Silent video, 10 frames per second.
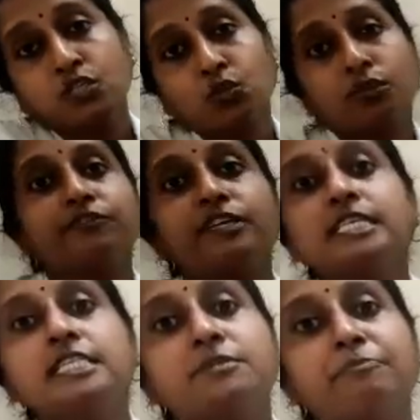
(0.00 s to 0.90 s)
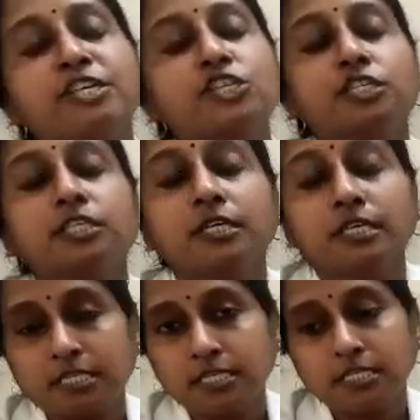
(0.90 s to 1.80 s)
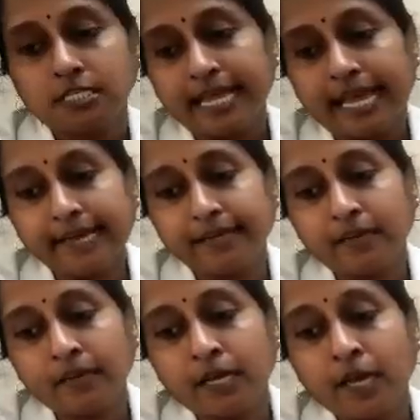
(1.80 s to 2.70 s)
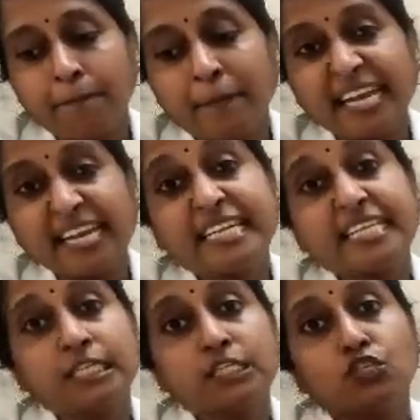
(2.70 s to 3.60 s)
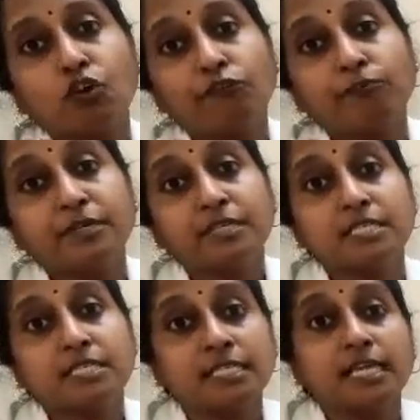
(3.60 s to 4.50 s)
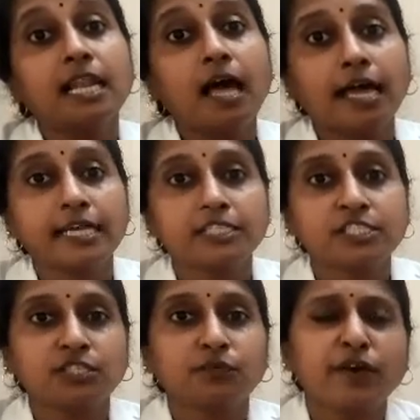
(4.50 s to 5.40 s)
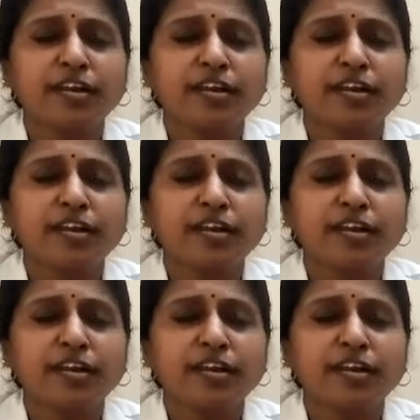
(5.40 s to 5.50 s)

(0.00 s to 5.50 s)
so the first measure is that maintenance of personal hygiene.